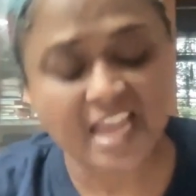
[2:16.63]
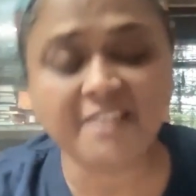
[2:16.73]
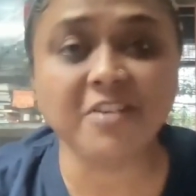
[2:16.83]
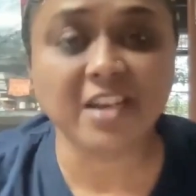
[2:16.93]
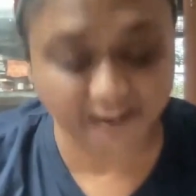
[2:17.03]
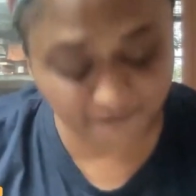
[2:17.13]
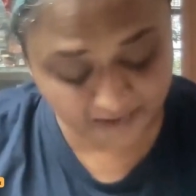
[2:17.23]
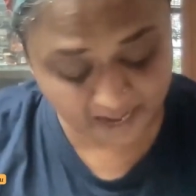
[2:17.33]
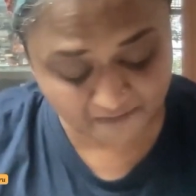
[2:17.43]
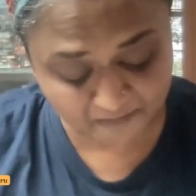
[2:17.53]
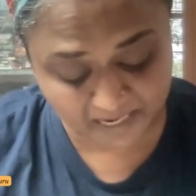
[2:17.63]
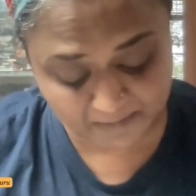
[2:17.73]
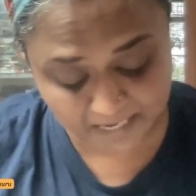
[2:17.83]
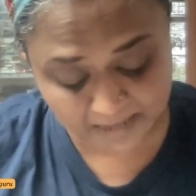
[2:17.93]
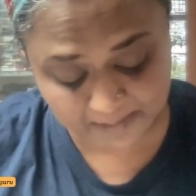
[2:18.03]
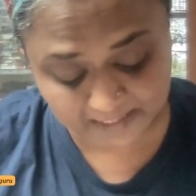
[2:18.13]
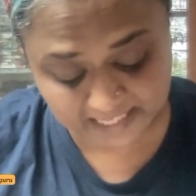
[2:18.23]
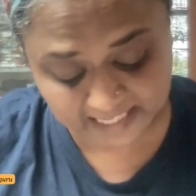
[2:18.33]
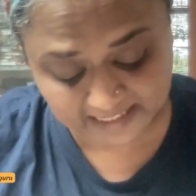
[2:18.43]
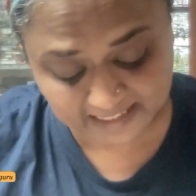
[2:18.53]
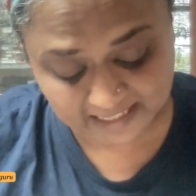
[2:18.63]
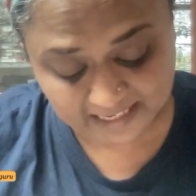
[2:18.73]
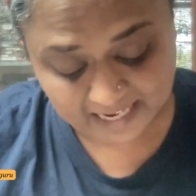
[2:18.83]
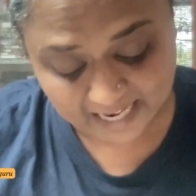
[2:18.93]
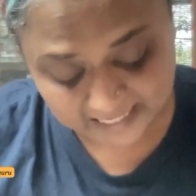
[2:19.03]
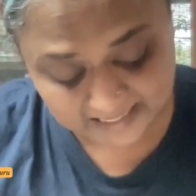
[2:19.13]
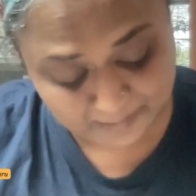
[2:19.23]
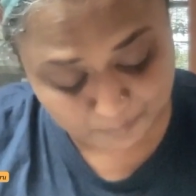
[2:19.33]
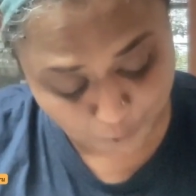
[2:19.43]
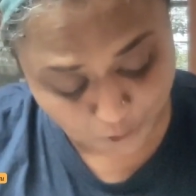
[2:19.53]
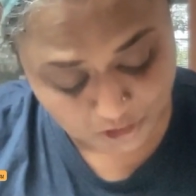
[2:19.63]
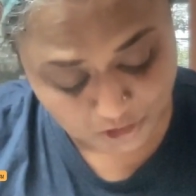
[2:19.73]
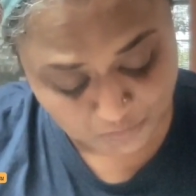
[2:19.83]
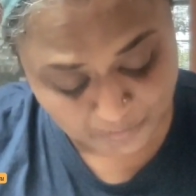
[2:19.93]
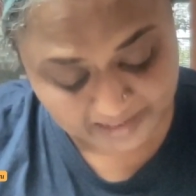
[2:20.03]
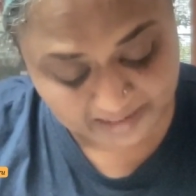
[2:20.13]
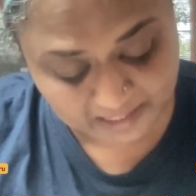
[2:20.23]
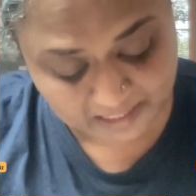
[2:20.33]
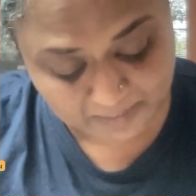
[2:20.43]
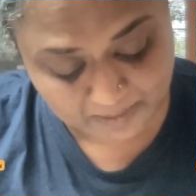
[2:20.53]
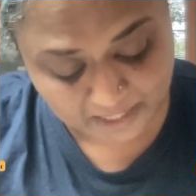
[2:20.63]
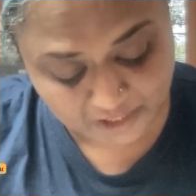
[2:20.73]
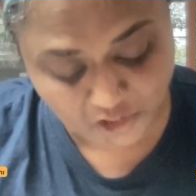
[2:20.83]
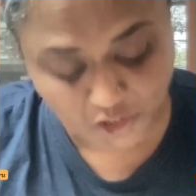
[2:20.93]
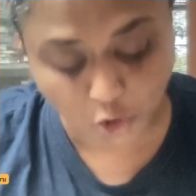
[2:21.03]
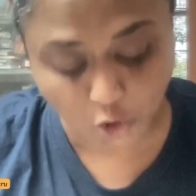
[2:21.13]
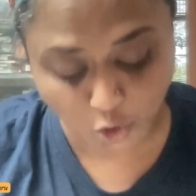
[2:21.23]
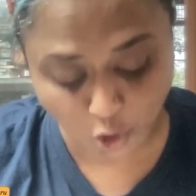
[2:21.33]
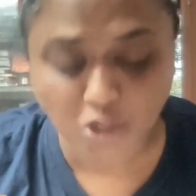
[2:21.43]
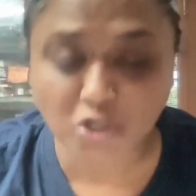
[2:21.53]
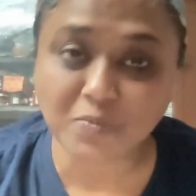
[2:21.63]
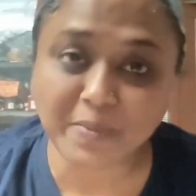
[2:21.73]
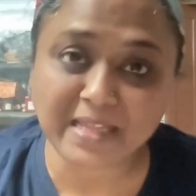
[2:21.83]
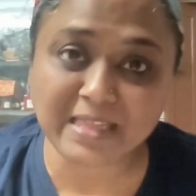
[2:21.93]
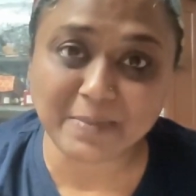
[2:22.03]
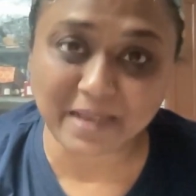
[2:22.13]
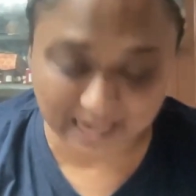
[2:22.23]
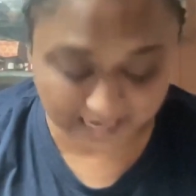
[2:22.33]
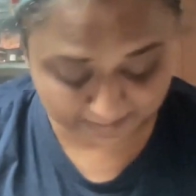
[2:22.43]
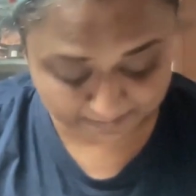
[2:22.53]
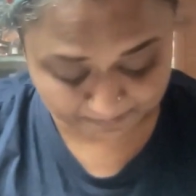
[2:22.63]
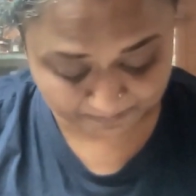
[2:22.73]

even if we have made many mistakes, it is important to make the determination not to make them again.